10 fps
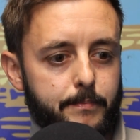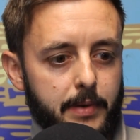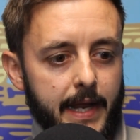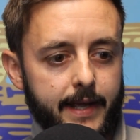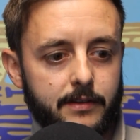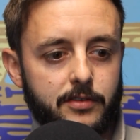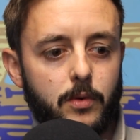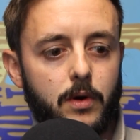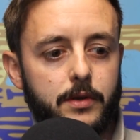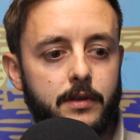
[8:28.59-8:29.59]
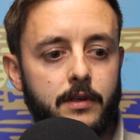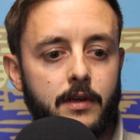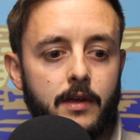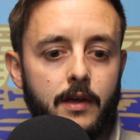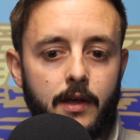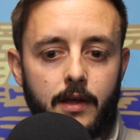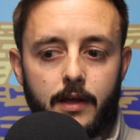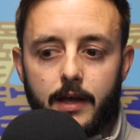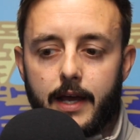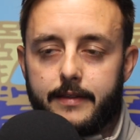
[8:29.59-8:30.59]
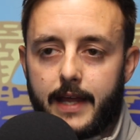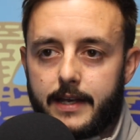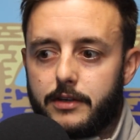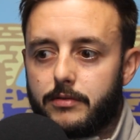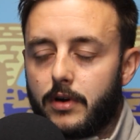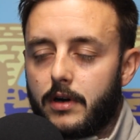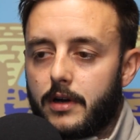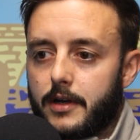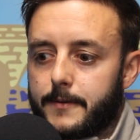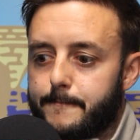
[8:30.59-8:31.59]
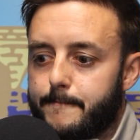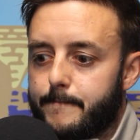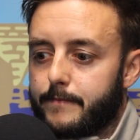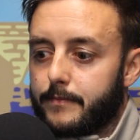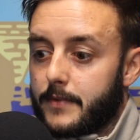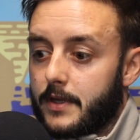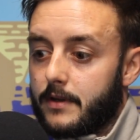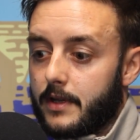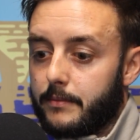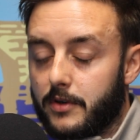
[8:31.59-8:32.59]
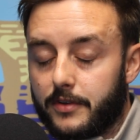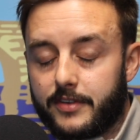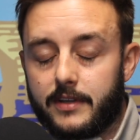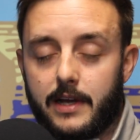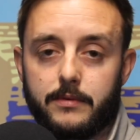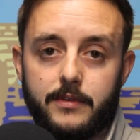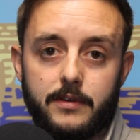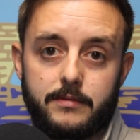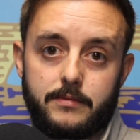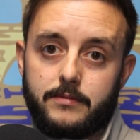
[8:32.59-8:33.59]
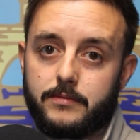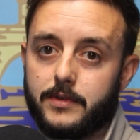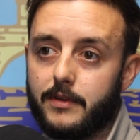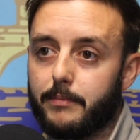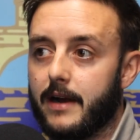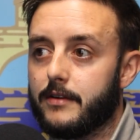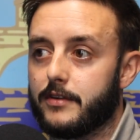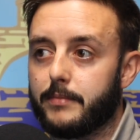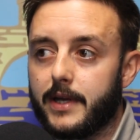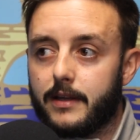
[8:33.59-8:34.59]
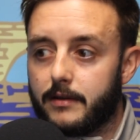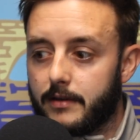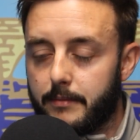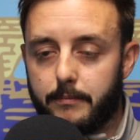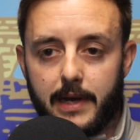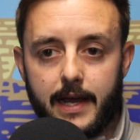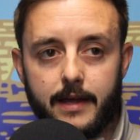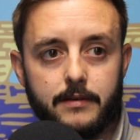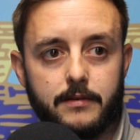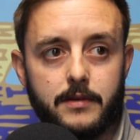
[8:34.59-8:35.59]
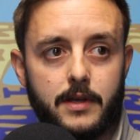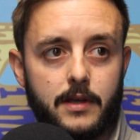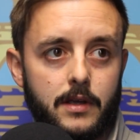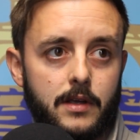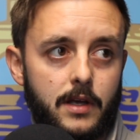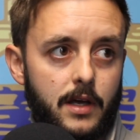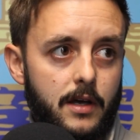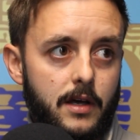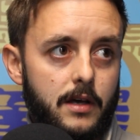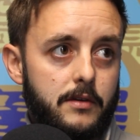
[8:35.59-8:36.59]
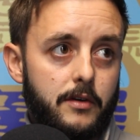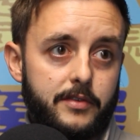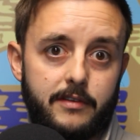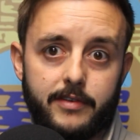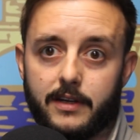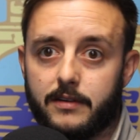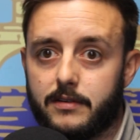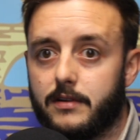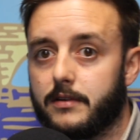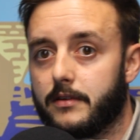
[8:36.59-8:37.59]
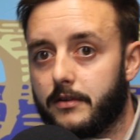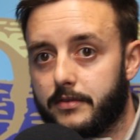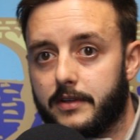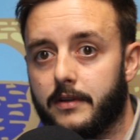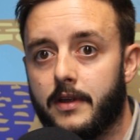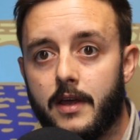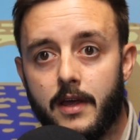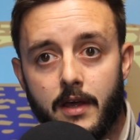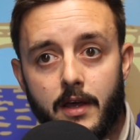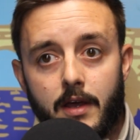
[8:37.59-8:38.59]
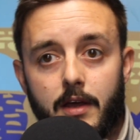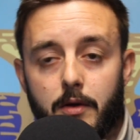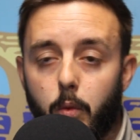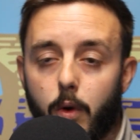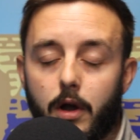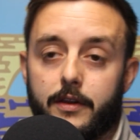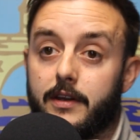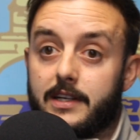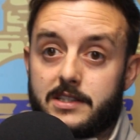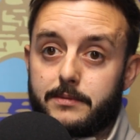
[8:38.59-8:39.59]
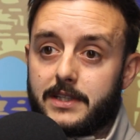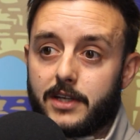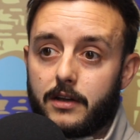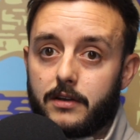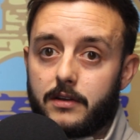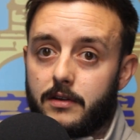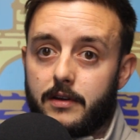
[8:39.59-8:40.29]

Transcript: playing squad, and then we've got to sit down with the powers that be in plan. Obviously, things like work that needs to be done